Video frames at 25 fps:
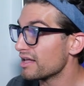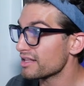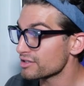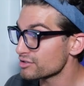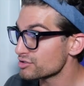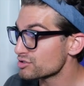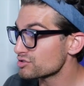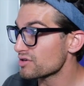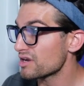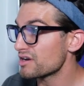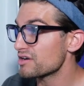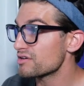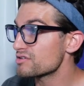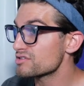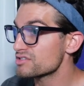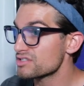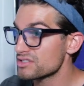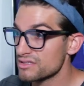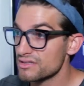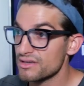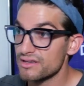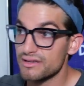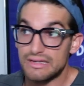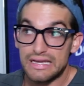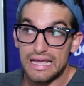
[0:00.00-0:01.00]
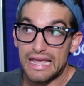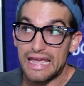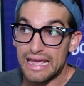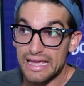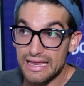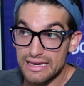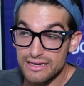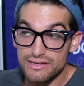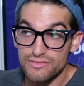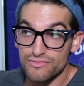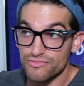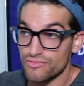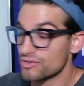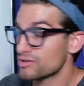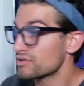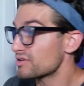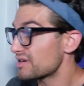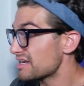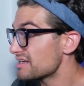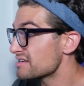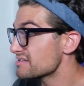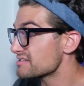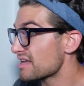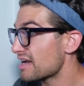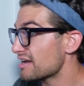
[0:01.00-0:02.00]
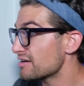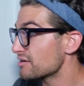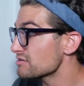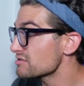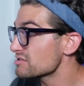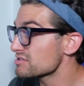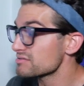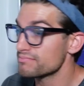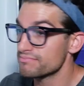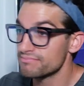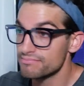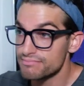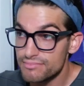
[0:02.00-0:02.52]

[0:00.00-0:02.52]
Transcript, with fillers: illustrators, and for InDesigners,